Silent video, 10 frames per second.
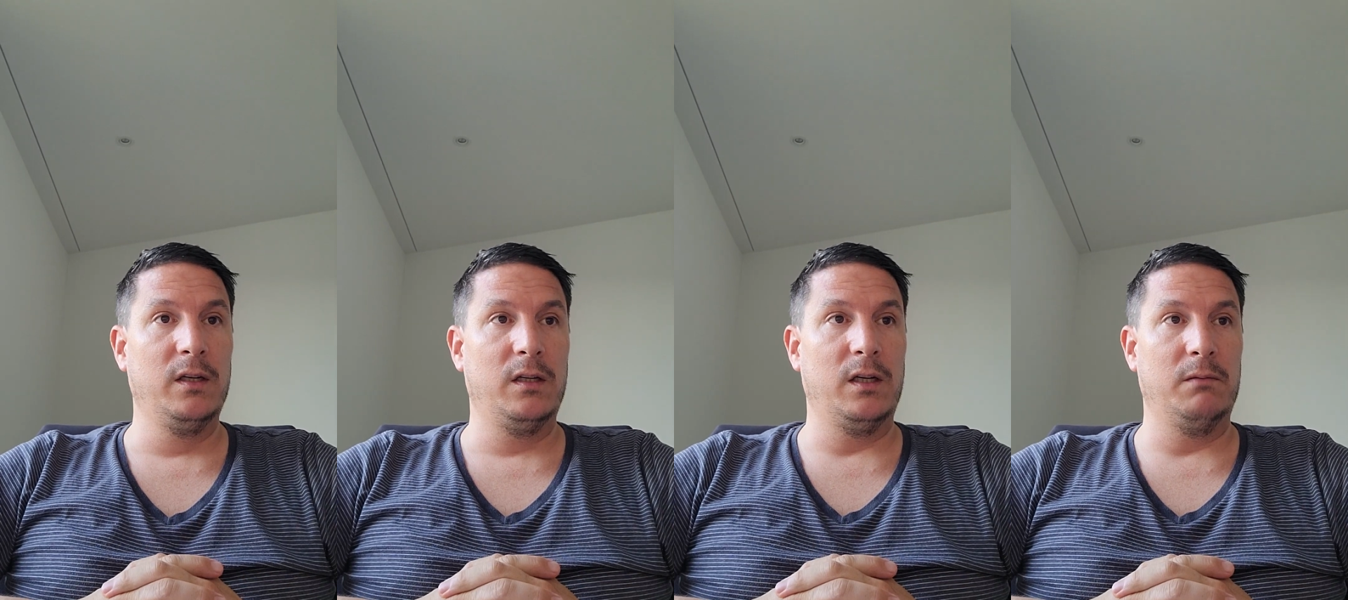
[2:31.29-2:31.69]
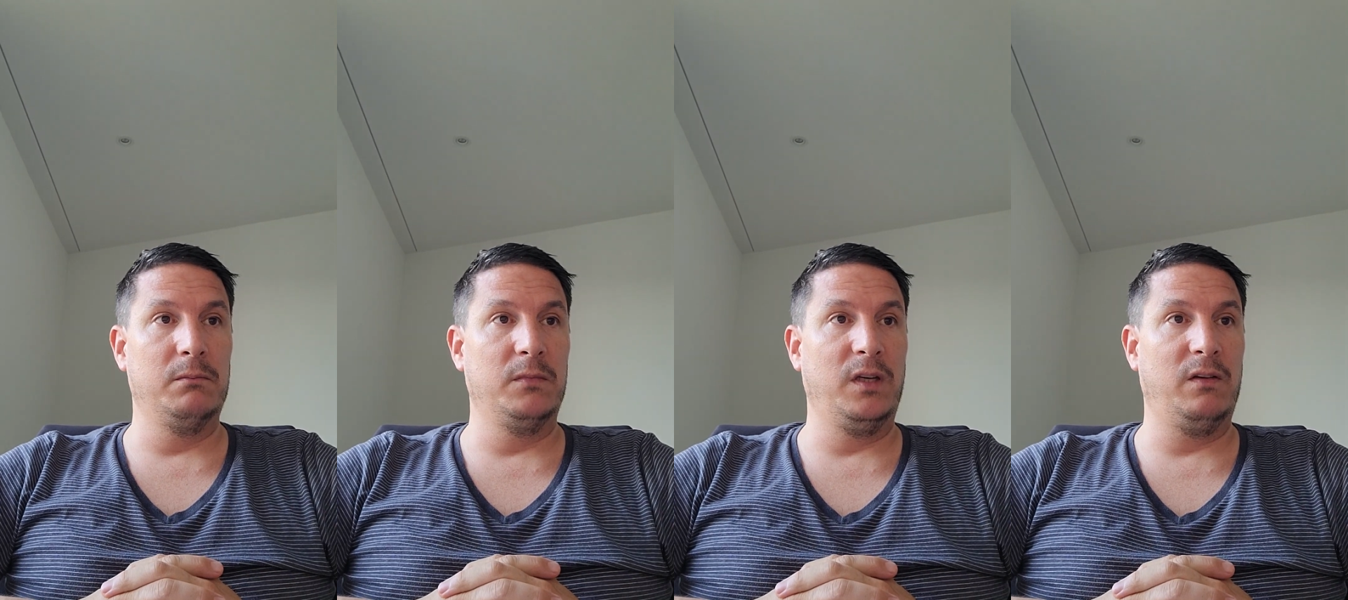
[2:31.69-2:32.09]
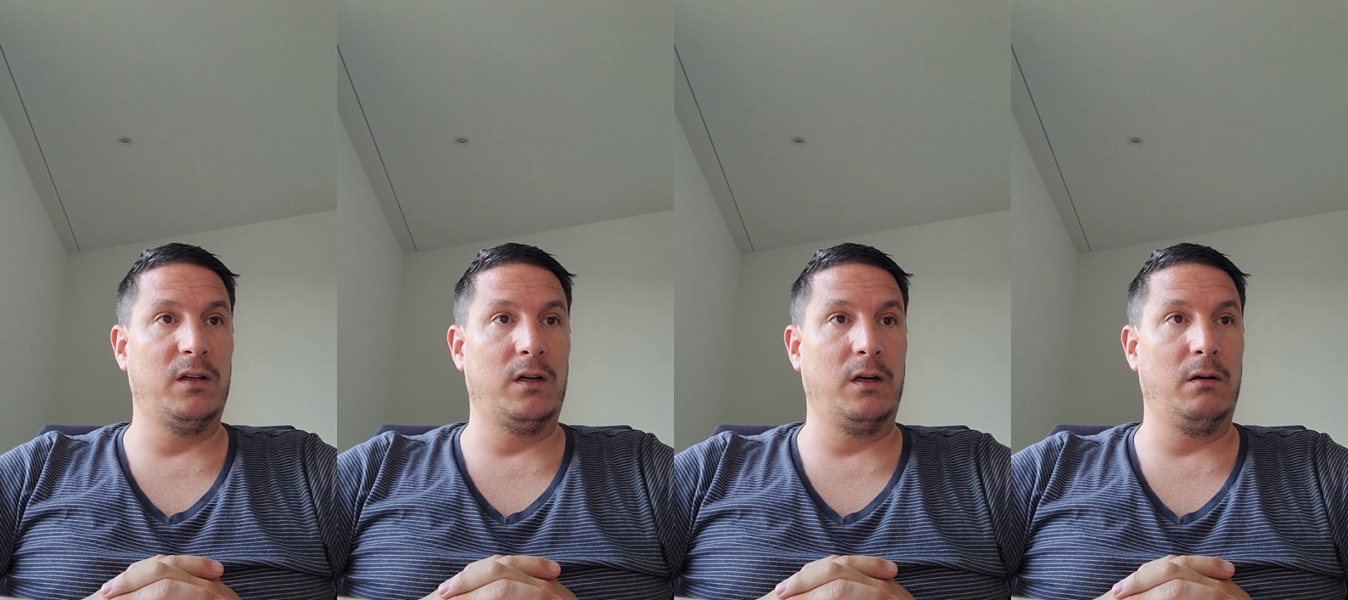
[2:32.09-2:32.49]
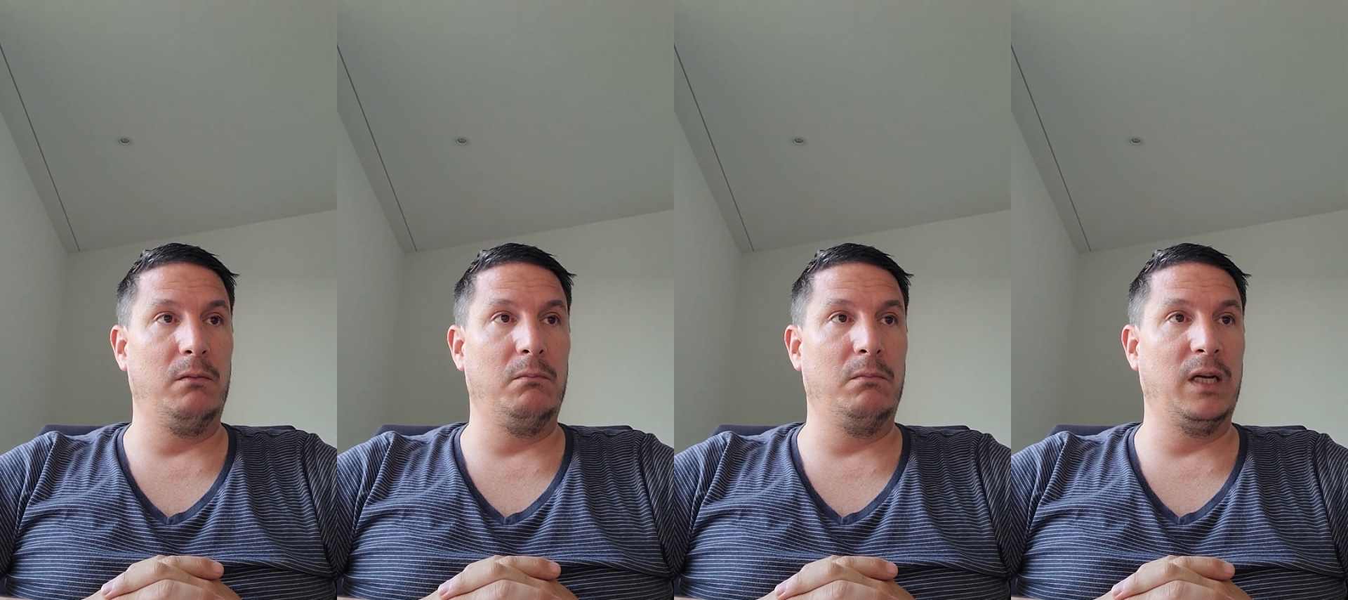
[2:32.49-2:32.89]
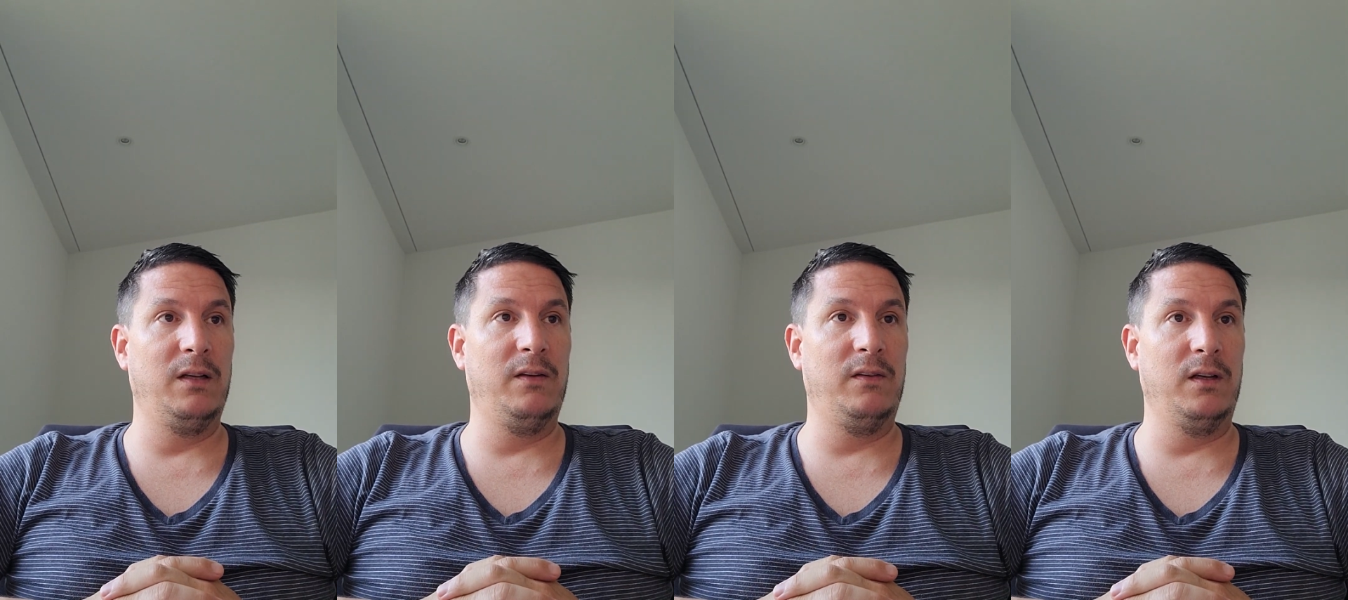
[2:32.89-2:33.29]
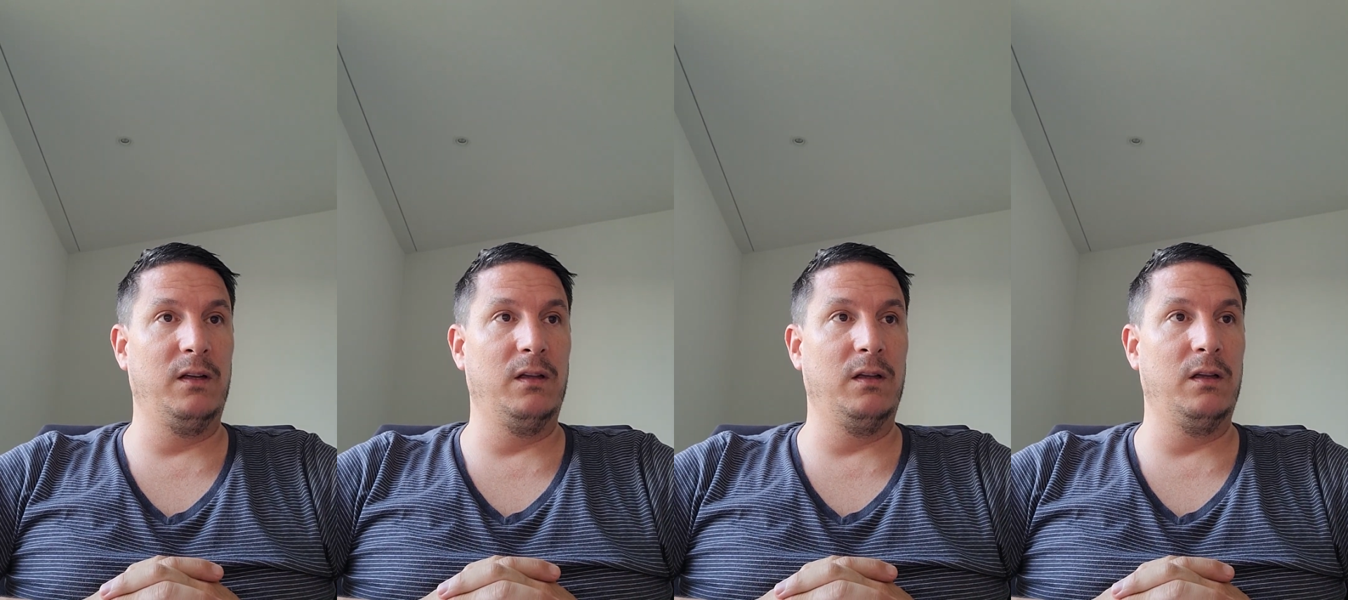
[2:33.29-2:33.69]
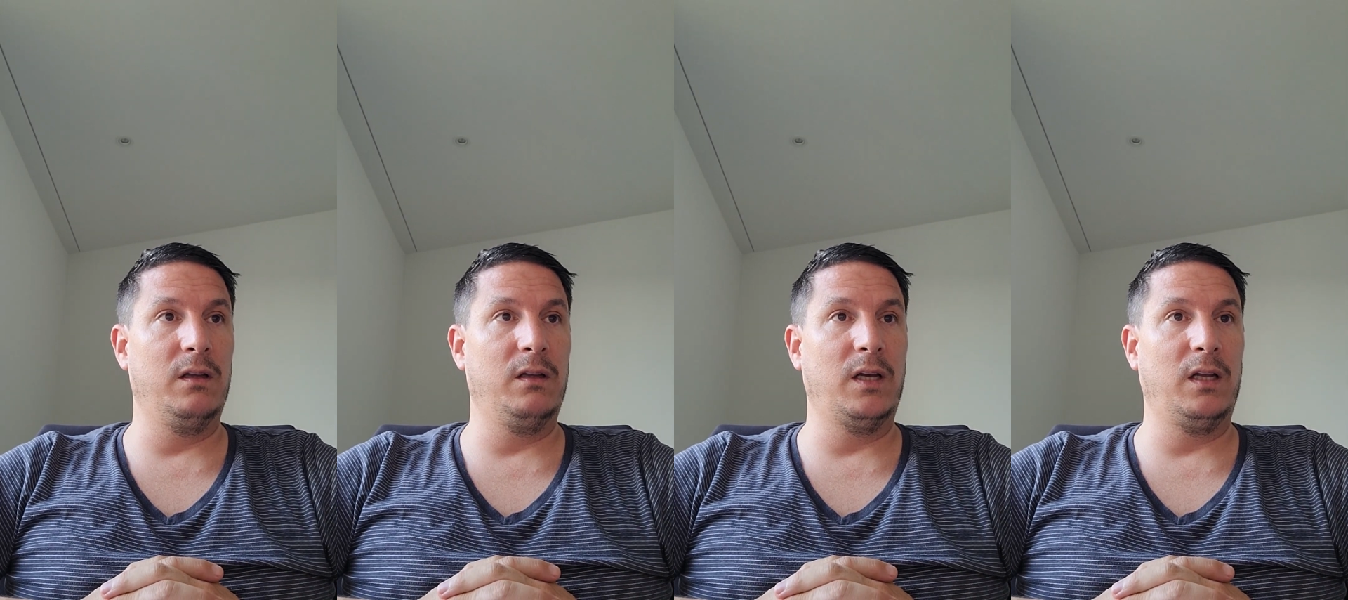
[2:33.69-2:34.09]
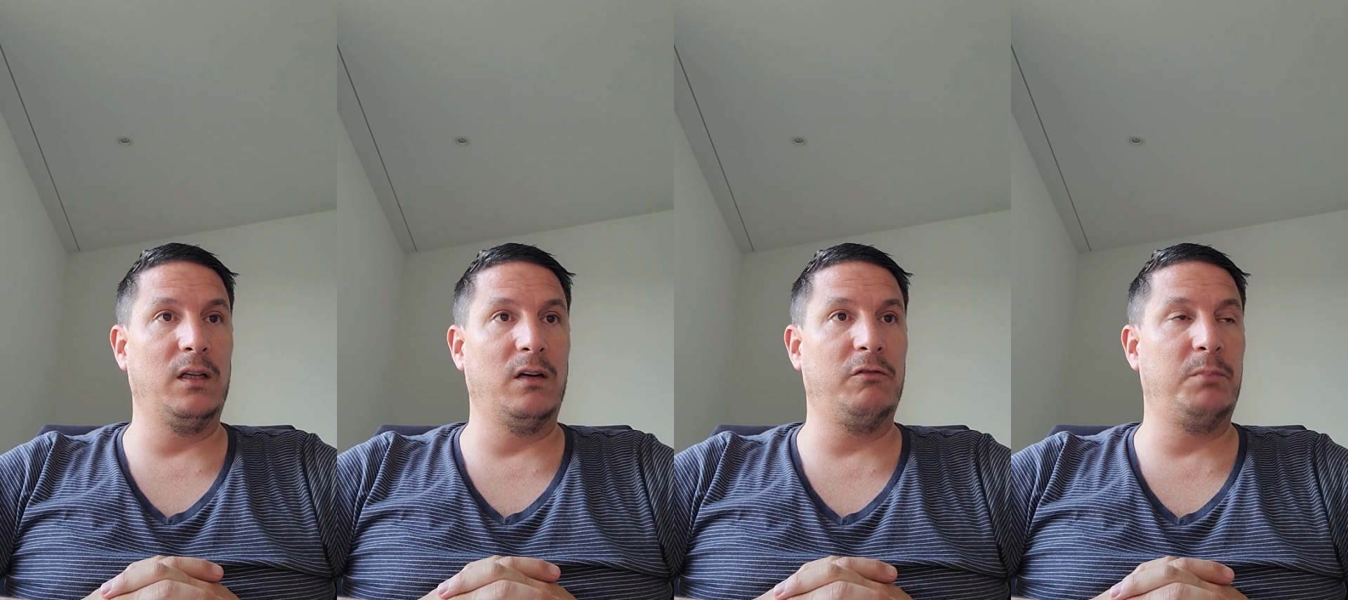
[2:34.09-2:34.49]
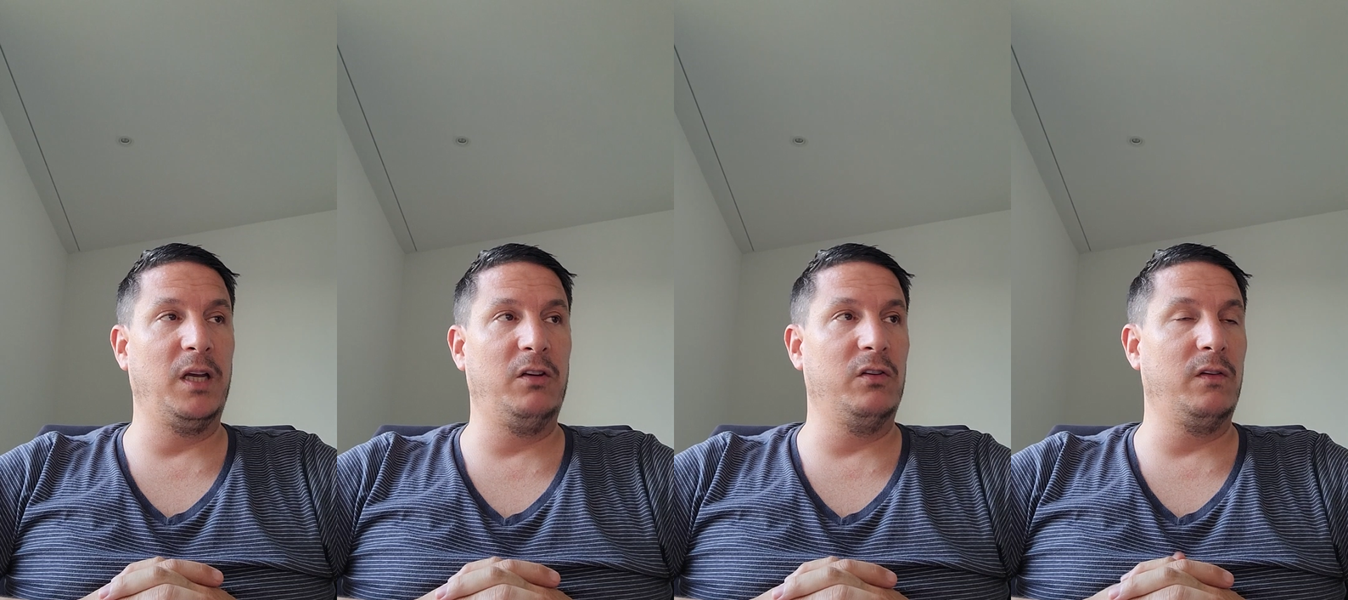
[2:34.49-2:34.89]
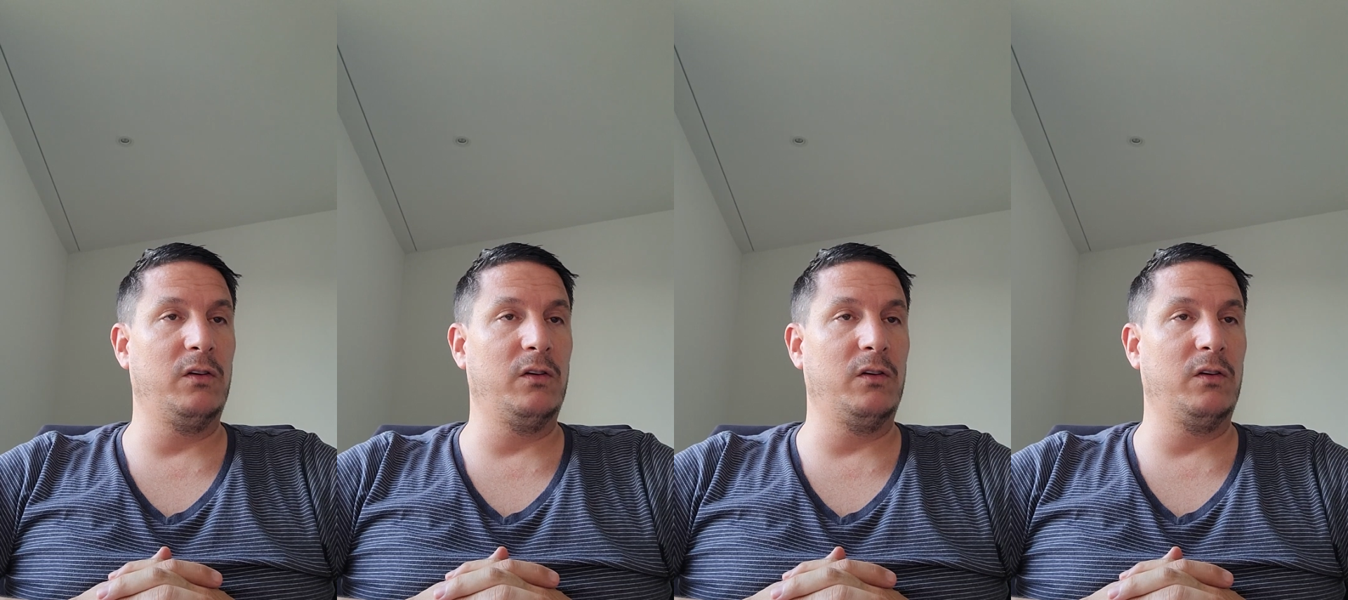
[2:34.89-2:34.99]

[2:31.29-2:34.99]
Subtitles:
These are medicine data of patients,